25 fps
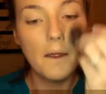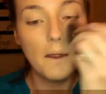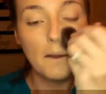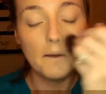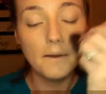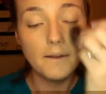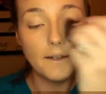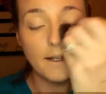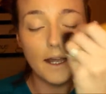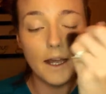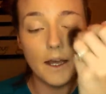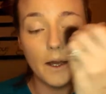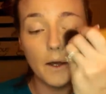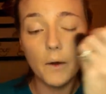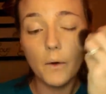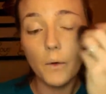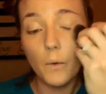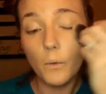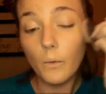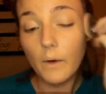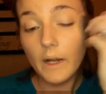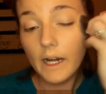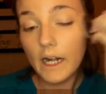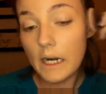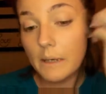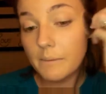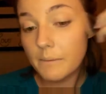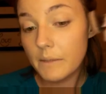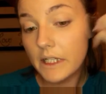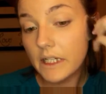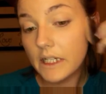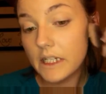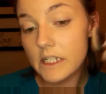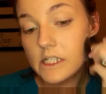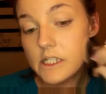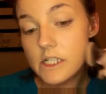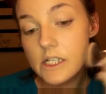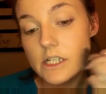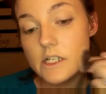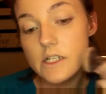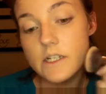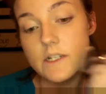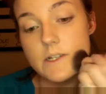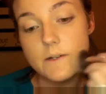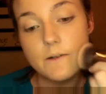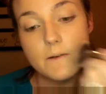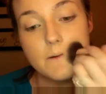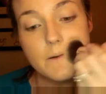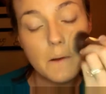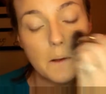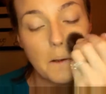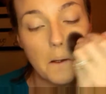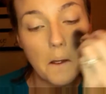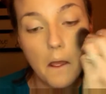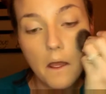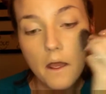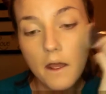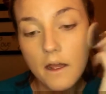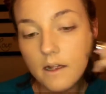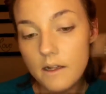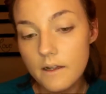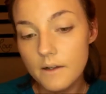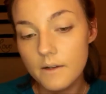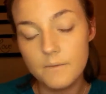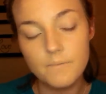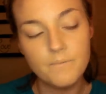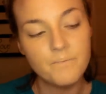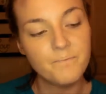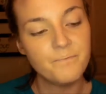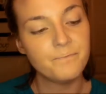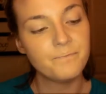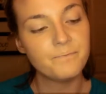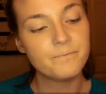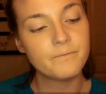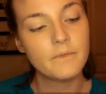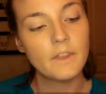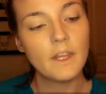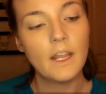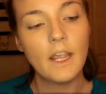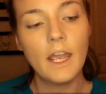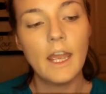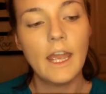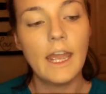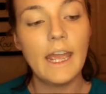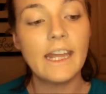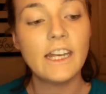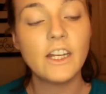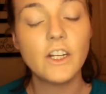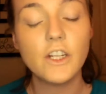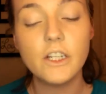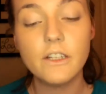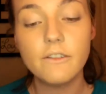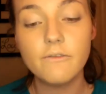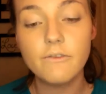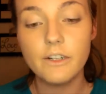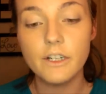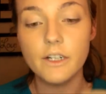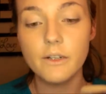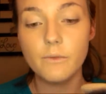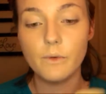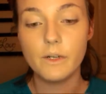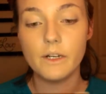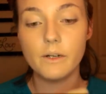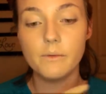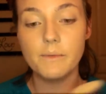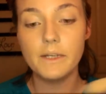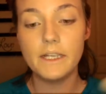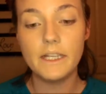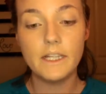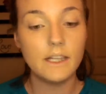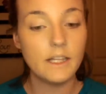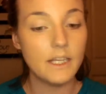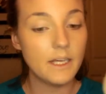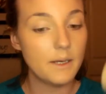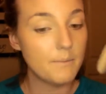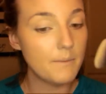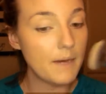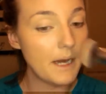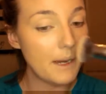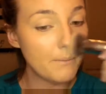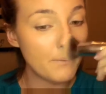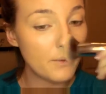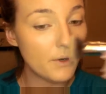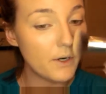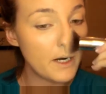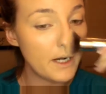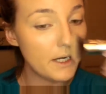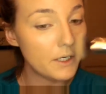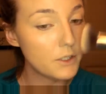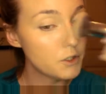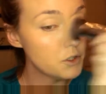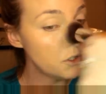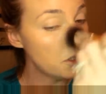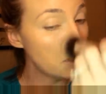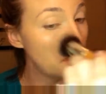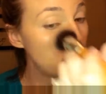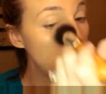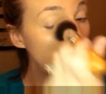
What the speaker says: So what I'm gonna do, and it could very well be that my brush